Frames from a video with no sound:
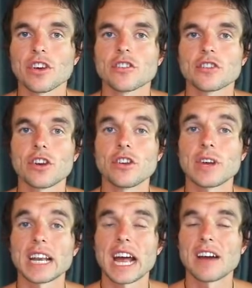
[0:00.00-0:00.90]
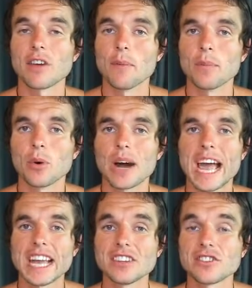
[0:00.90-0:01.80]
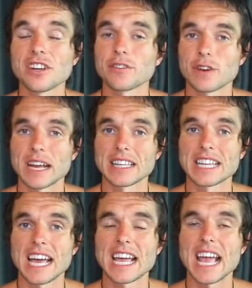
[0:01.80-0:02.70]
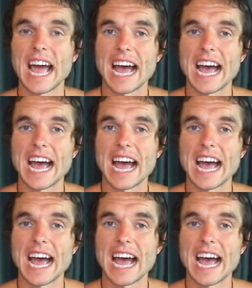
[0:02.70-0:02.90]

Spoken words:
so you can have more energy throughout the day,